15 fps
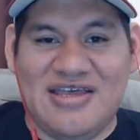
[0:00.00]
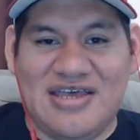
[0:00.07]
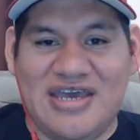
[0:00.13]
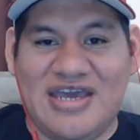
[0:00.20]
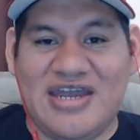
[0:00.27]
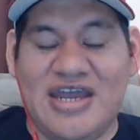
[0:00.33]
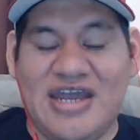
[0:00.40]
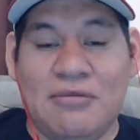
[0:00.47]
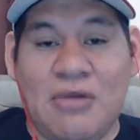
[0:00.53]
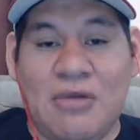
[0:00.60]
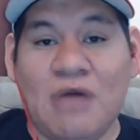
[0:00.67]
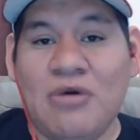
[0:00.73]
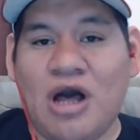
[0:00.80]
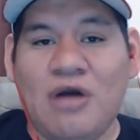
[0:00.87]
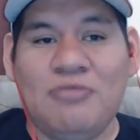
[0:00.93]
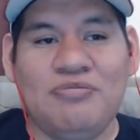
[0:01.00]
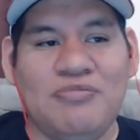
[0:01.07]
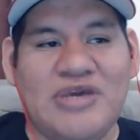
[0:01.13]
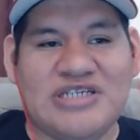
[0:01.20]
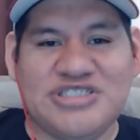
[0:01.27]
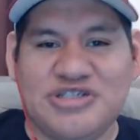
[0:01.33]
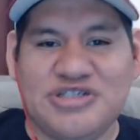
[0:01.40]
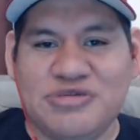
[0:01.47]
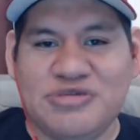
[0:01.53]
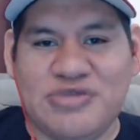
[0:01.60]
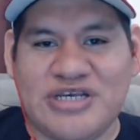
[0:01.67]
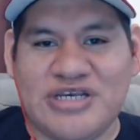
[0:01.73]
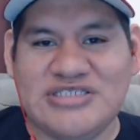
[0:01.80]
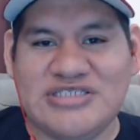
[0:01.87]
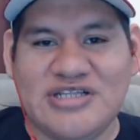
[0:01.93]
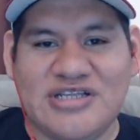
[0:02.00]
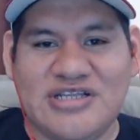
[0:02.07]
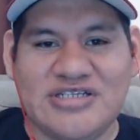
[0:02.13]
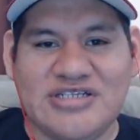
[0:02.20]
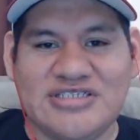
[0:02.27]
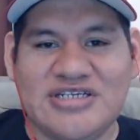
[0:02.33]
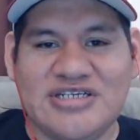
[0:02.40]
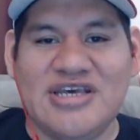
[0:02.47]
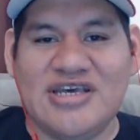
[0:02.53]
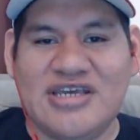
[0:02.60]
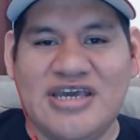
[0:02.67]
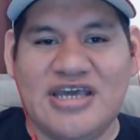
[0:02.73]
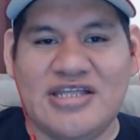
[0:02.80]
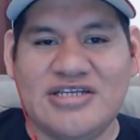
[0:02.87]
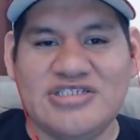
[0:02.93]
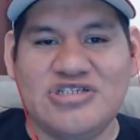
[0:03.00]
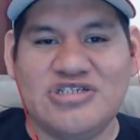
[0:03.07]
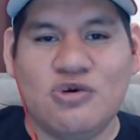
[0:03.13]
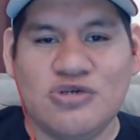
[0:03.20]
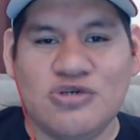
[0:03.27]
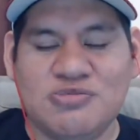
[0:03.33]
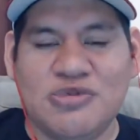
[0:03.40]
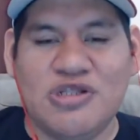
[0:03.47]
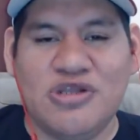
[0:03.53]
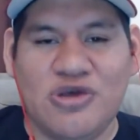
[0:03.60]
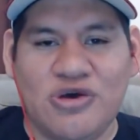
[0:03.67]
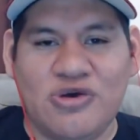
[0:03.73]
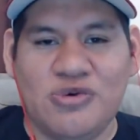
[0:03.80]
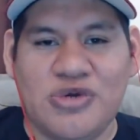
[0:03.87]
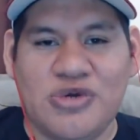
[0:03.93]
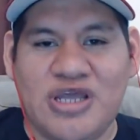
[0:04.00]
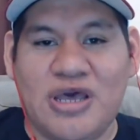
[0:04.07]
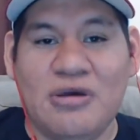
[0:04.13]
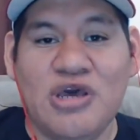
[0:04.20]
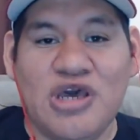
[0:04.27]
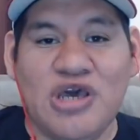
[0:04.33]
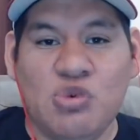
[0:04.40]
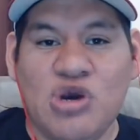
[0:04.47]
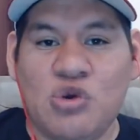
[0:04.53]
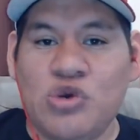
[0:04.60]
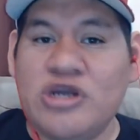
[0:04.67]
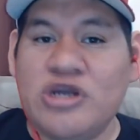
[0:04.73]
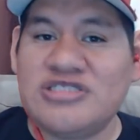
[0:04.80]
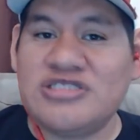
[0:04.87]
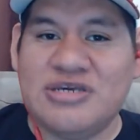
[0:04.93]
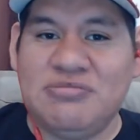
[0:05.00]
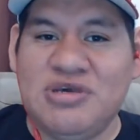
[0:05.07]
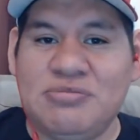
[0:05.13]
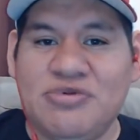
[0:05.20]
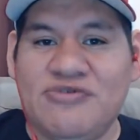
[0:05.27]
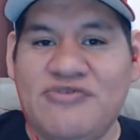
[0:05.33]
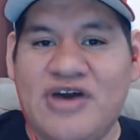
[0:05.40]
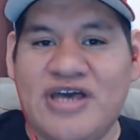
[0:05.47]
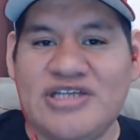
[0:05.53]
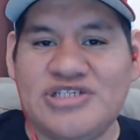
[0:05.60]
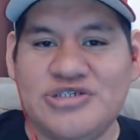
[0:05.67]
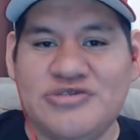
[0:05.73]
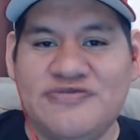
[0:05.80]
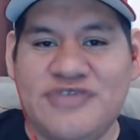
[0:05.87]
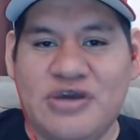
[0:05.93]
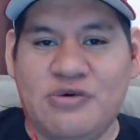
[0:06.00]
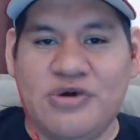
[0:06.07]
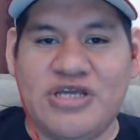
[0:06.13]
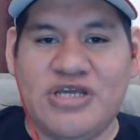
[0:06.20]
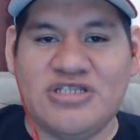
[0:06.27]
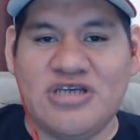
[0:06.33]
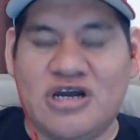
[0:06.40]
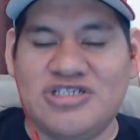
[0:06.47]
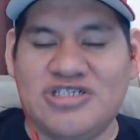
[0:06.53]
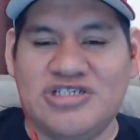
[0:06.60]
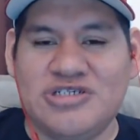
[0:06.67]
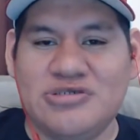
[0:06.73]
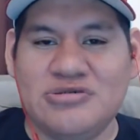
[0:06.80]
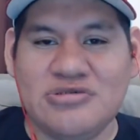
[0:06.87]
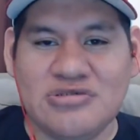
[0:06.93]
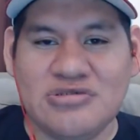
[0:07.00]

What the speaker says: and I'll make sure to place the link to Kelly's course below. And where else can people find you if they want to talk to you?